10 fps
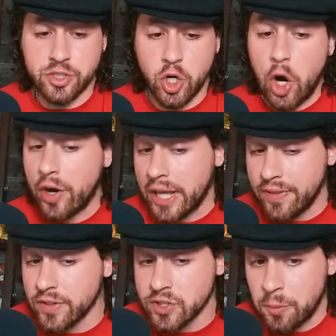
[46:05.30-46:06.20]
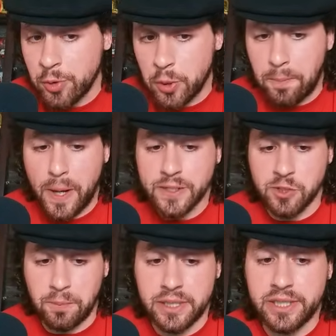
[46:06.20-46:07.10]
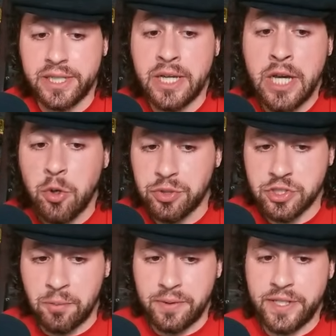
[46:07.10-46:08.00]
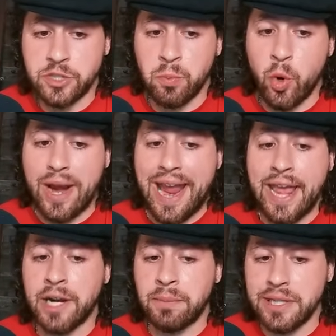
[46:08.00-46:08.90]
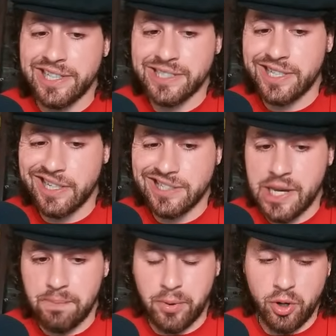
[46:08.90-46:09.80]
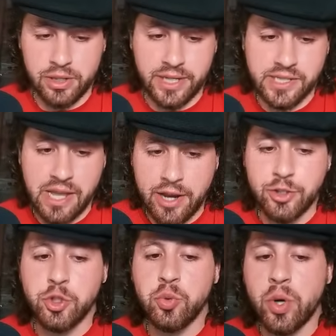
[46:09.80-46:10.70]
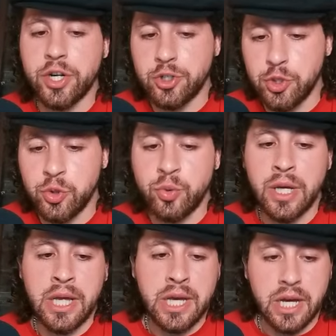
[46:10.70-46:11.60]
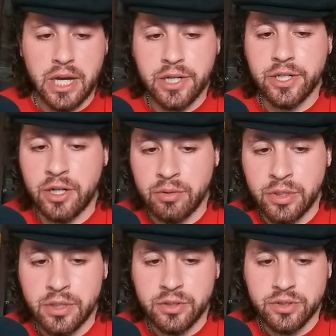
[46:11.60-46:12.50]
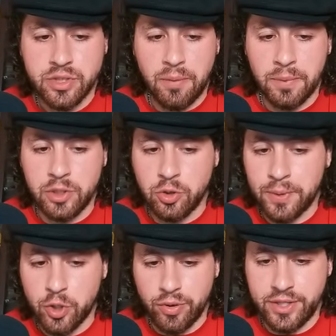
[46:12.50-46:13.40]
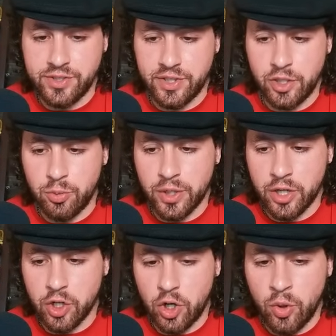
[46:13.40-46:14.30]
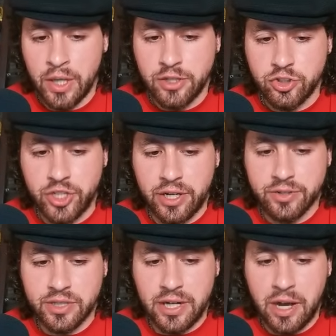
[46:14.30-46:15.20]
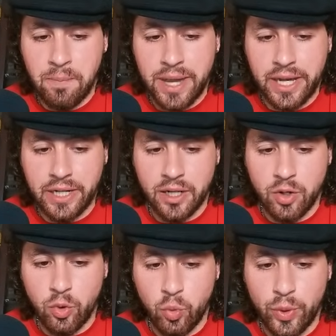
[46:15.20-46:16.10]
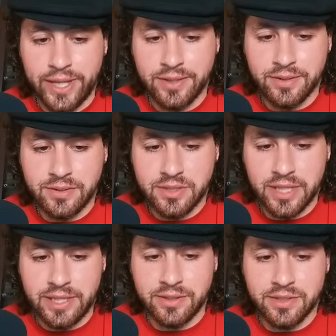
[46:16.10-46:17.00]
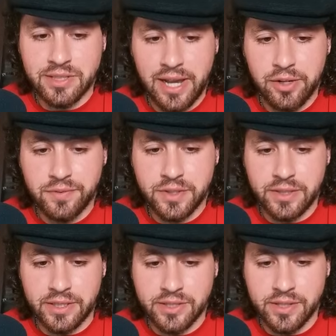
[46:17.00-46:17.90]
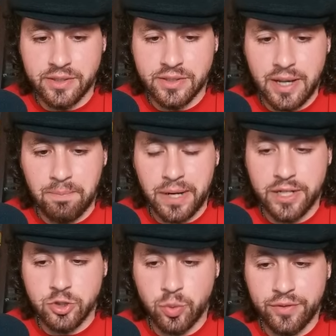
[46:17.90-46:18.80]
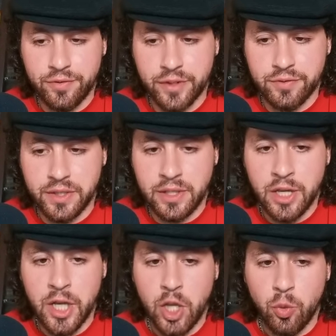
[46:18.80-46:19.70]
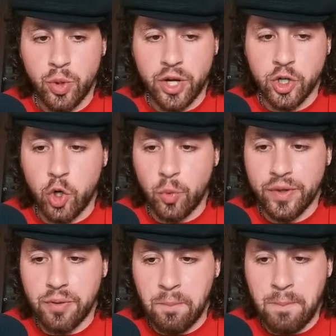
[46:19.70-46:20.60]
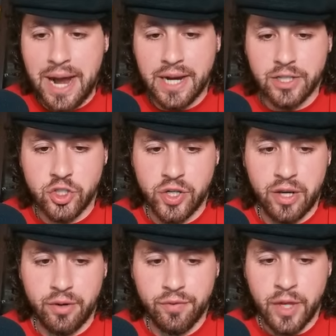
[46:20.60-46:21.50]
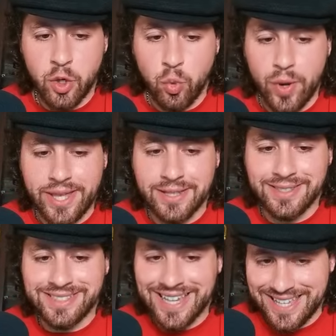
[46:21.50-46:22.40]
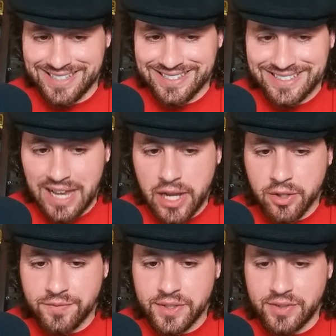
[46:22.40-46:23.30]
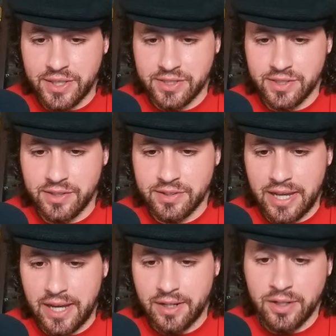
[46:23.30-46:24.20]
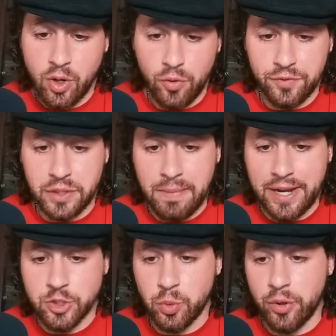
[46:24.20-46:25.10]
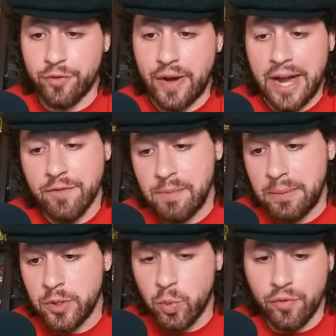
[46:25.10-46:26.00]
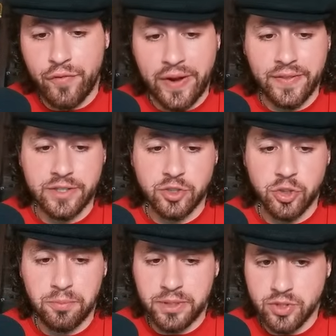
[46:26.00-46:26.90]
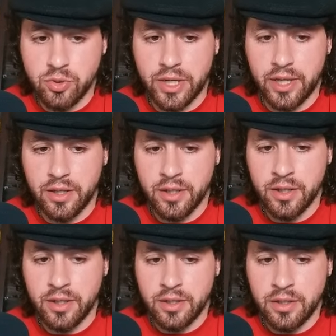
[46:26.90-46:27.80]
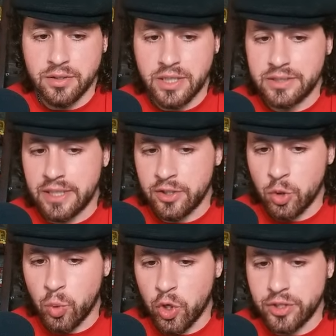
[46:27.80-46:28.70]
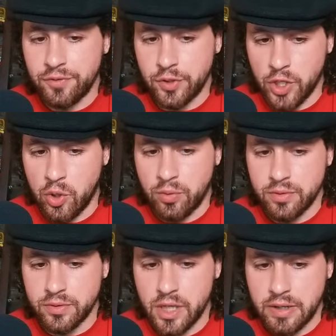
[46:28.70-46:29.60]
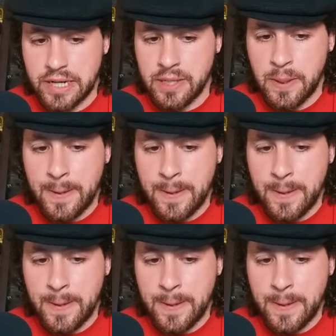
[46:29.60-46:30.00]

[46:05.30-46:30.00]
card. And there's some real possibility with some of these more animalistic type parlays. Now, I do want to do, something a little bit crazy here. We're going to go Jailton Almeida wins inside of the distance at minus 150. We're going to go with Makhachev wins inside of the distance at hopefully minus 105. Maybe you won't find it as good, but it's okay. It's not the end of the world if you don't. All right.